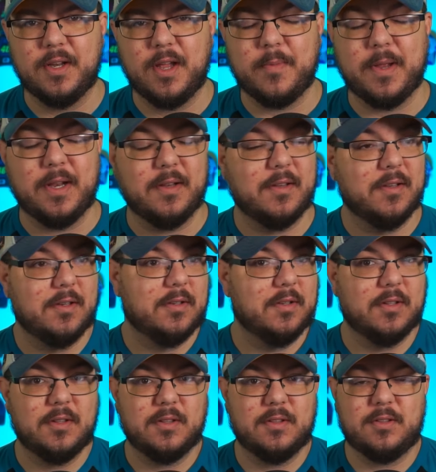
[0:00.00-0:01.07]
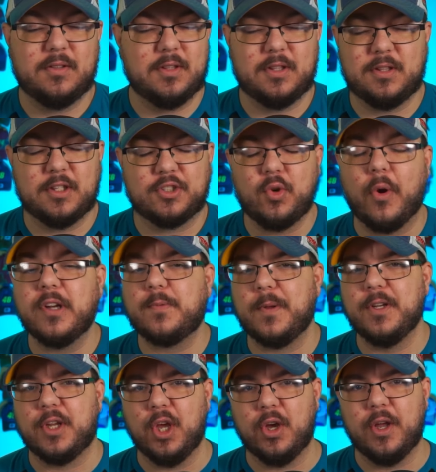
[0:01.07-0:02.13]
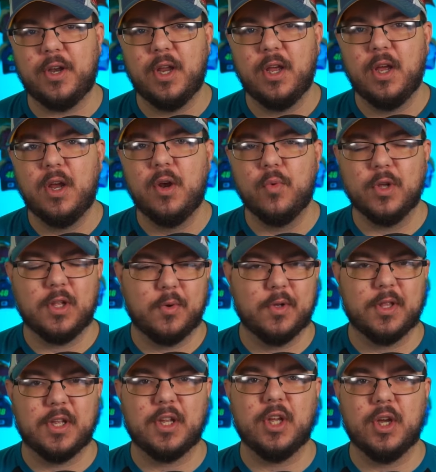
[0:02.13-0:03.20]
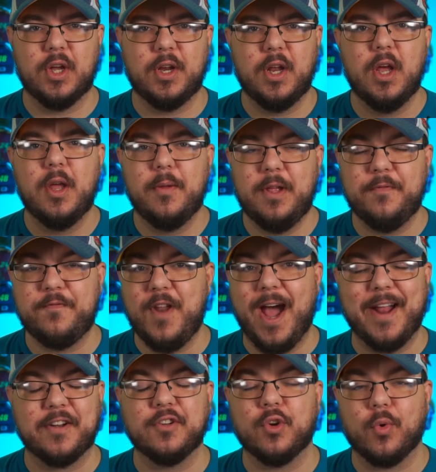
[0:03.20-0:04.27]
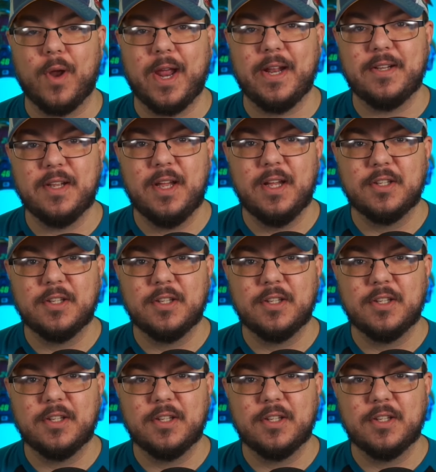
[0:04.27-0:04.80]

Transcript: I mean, the story's been good, really, really good, if not great.